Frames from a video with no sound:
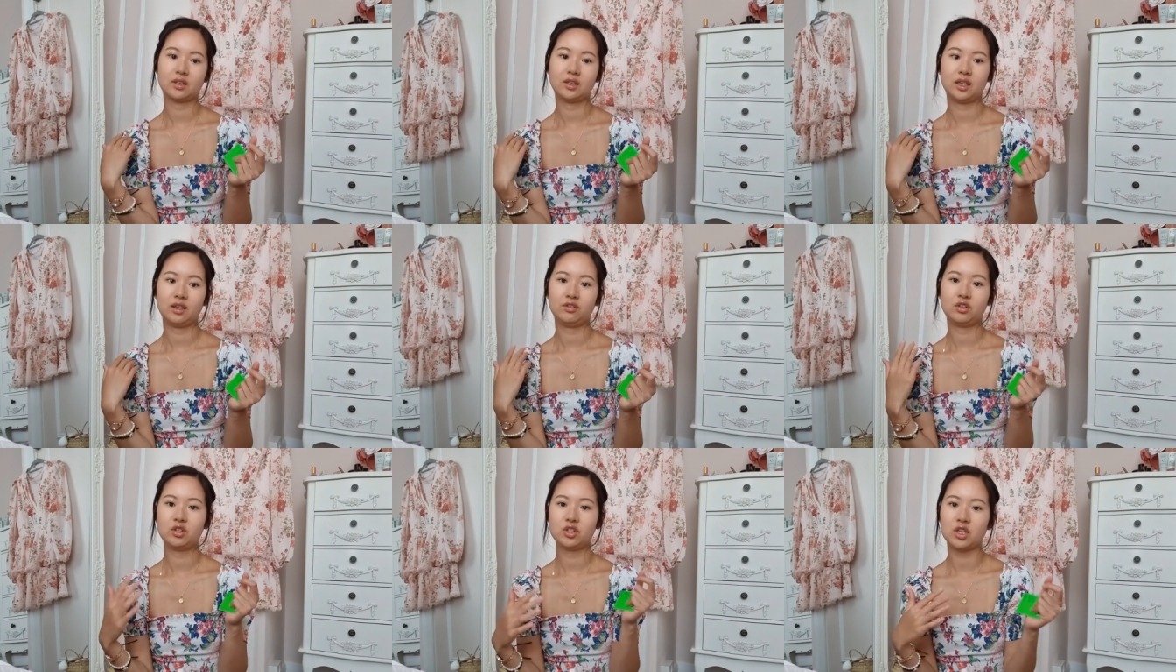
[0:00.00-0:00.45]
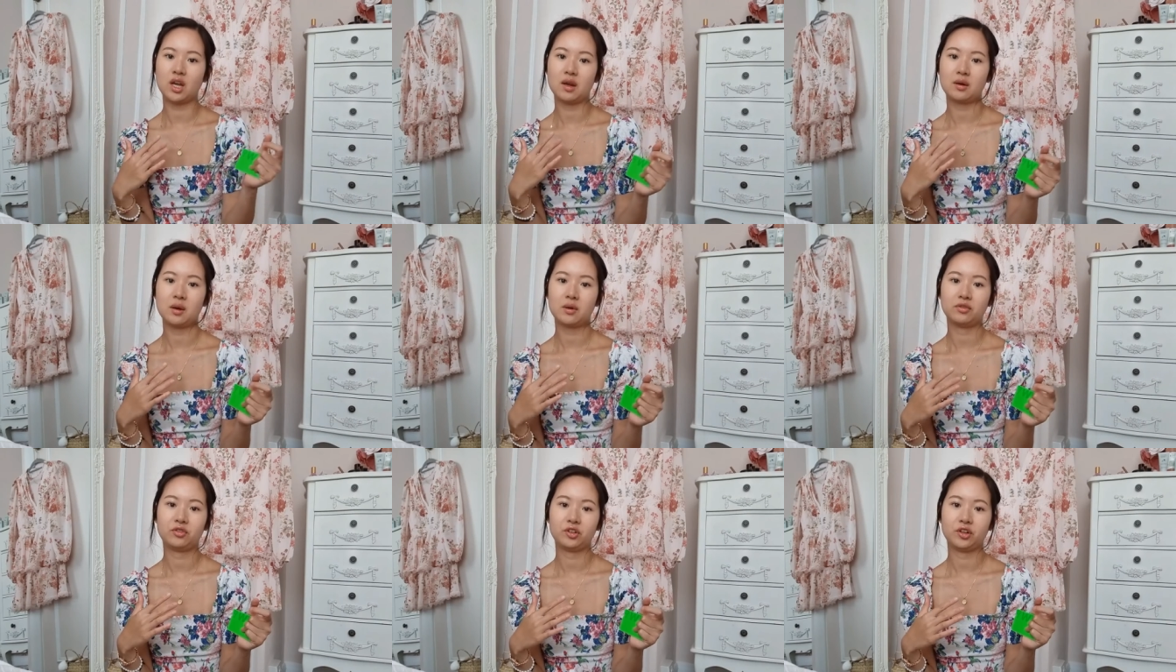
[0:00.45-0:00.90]
if you sign
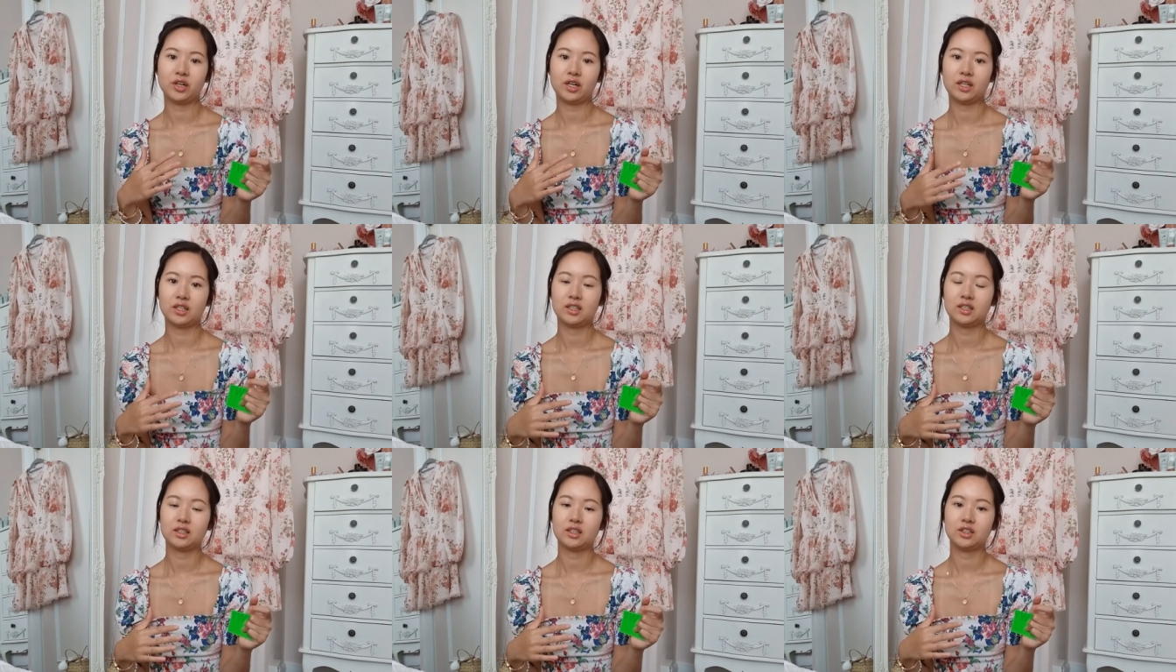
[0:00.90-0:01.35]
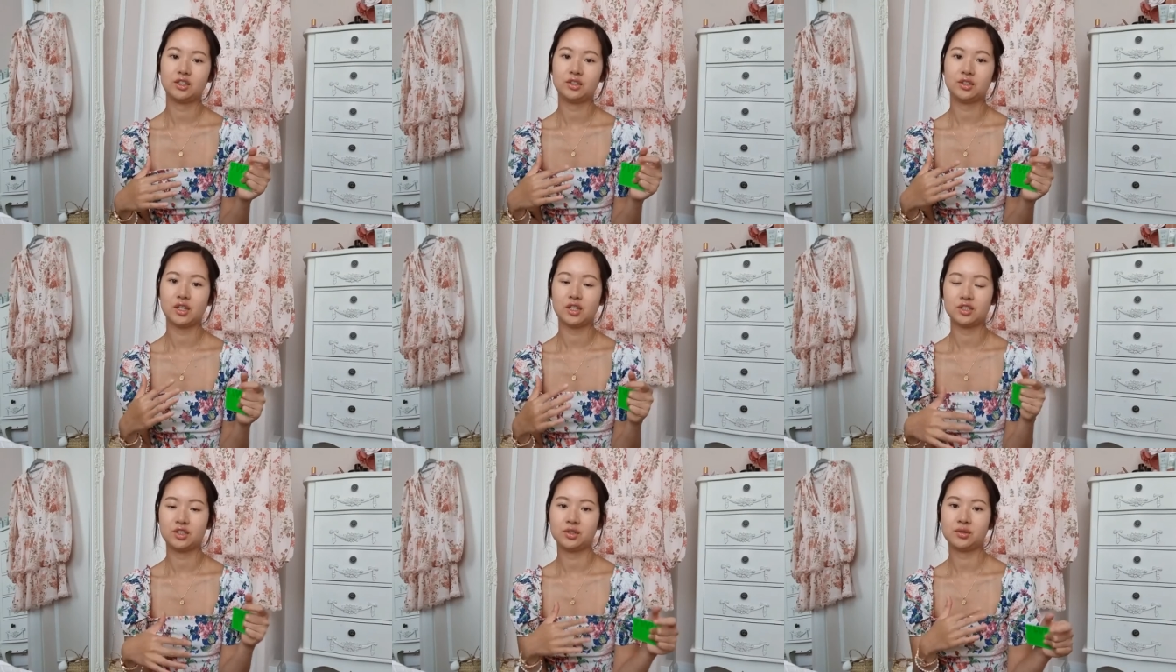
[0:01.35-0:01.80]
up for it,
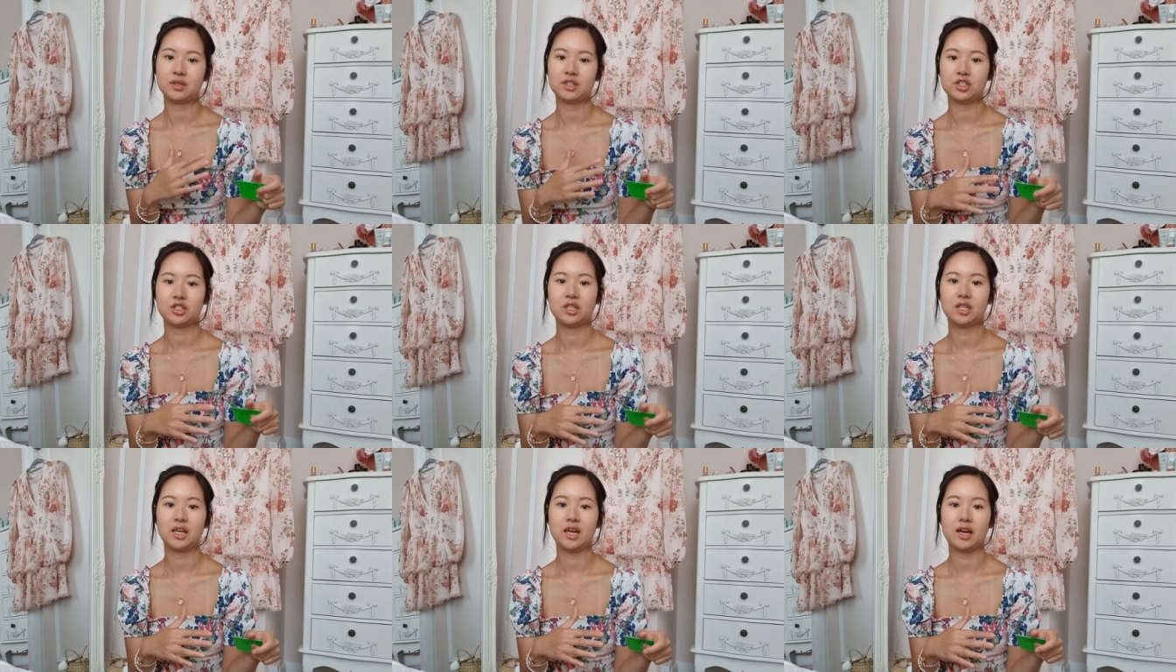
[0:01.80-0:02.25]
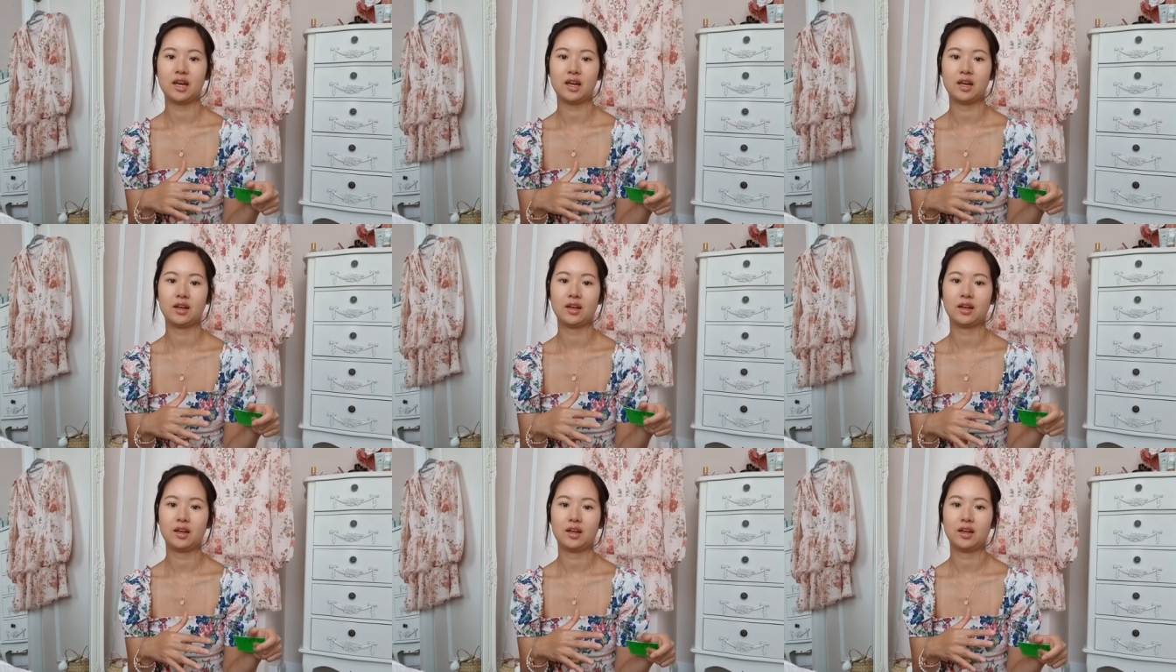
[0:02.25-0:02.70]
I do actually get